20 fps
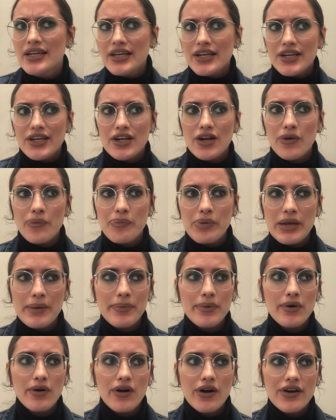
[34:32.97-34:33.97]
You know,
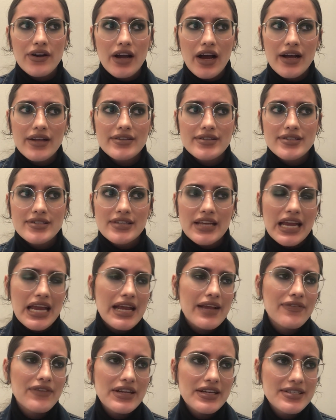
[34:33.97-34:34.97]
people are not
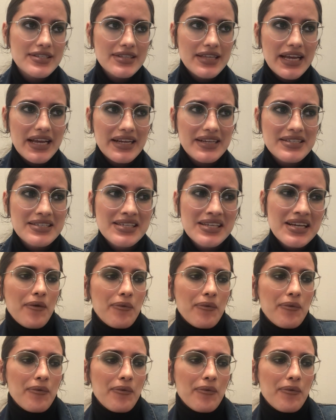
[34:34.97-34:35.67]
saying these things